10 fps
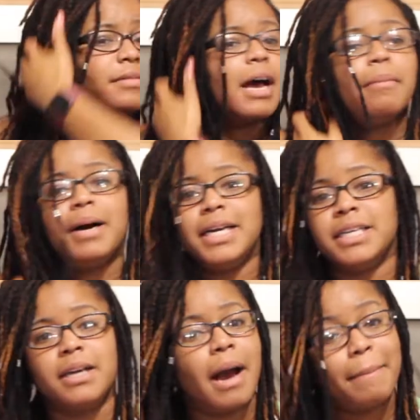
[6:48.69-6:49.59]
I
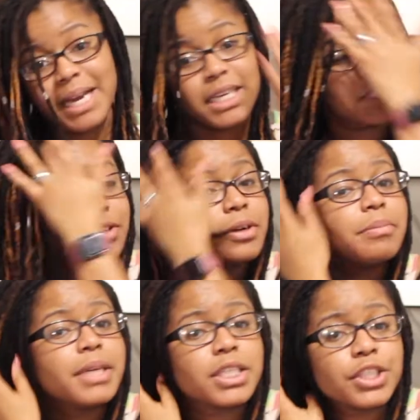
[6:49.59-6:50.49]
might insert a
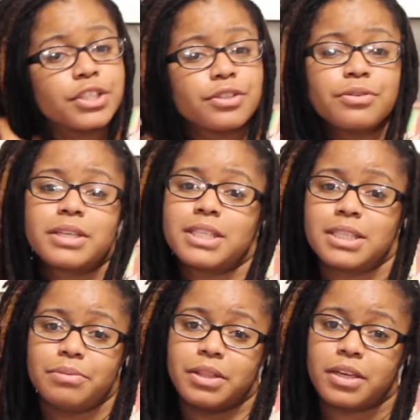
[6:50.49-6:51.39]
picture so you can
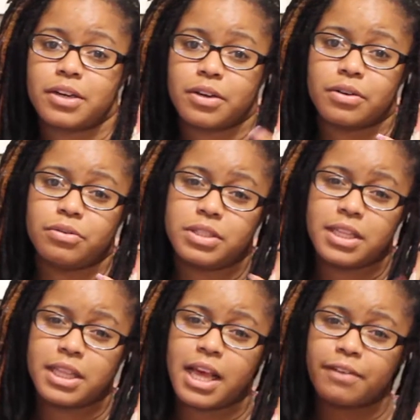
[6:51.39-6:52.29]
see what the curls
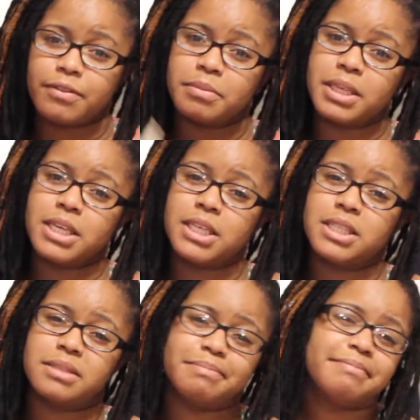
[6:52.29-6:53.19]
look like from
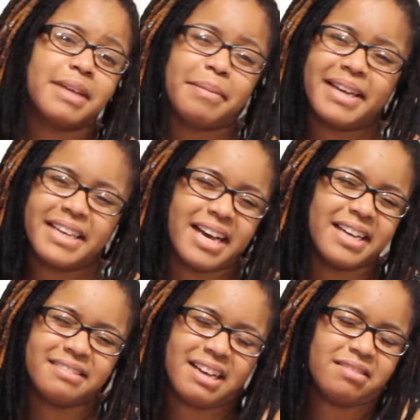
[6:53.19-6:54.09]
these. I might
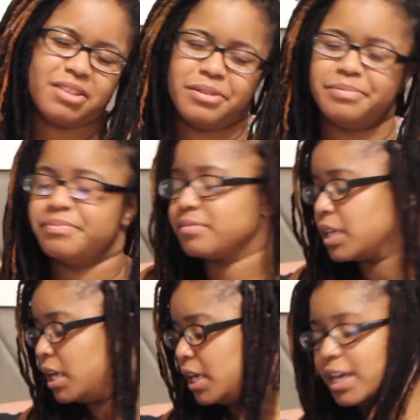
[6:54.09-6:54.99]
not. I don't know.
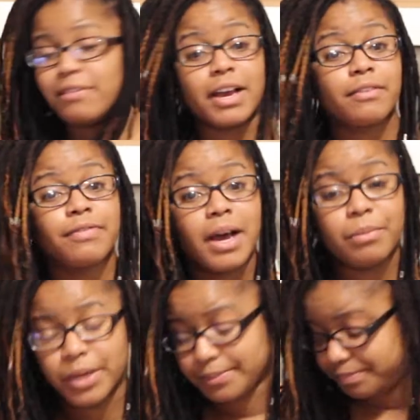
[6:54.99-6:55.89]
If I can
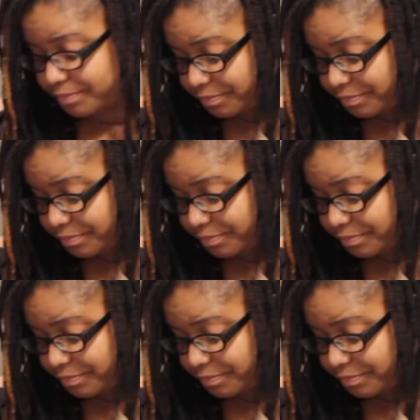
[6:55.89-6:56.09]
find one.